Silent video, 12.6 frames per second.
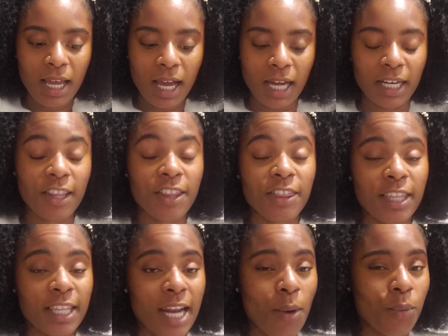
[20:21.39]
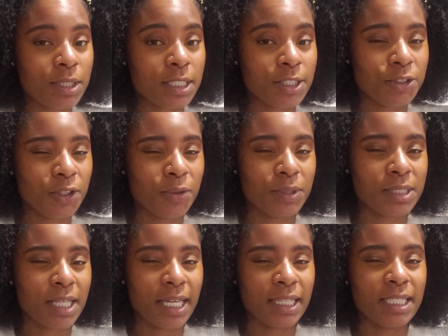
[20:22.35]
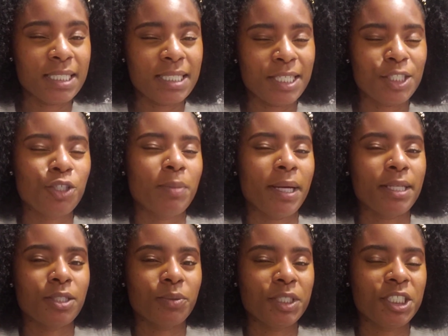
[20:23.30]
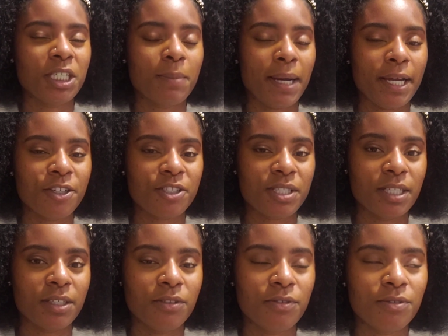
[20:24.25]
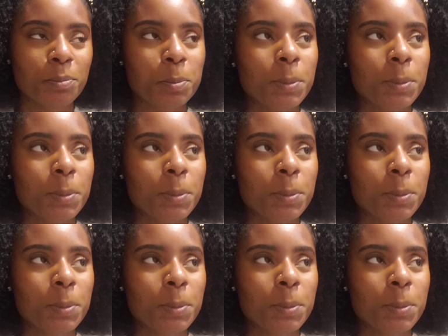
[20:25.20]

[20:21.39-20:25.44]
another thing that I wasn't doing was like listening to my intuition and my inner self.